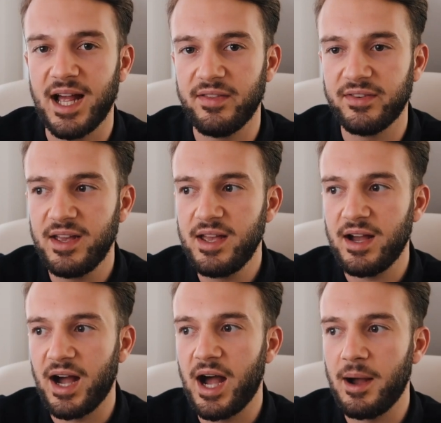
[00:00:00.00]
And
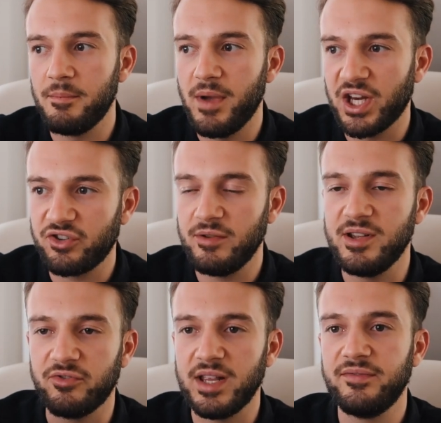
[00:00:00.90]
I'm
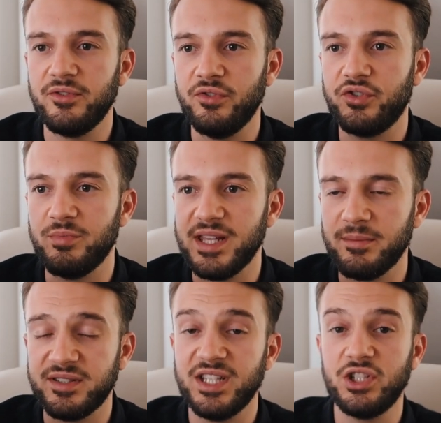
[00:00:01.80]
extremely grateful to be in a
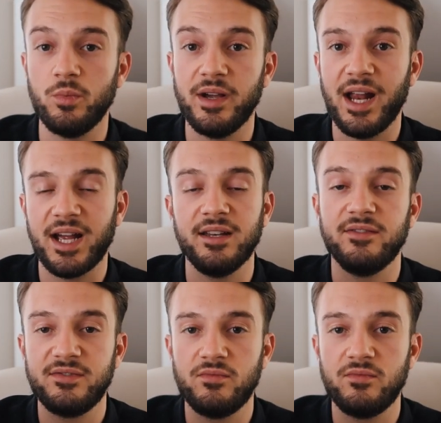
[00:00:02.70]
position where I can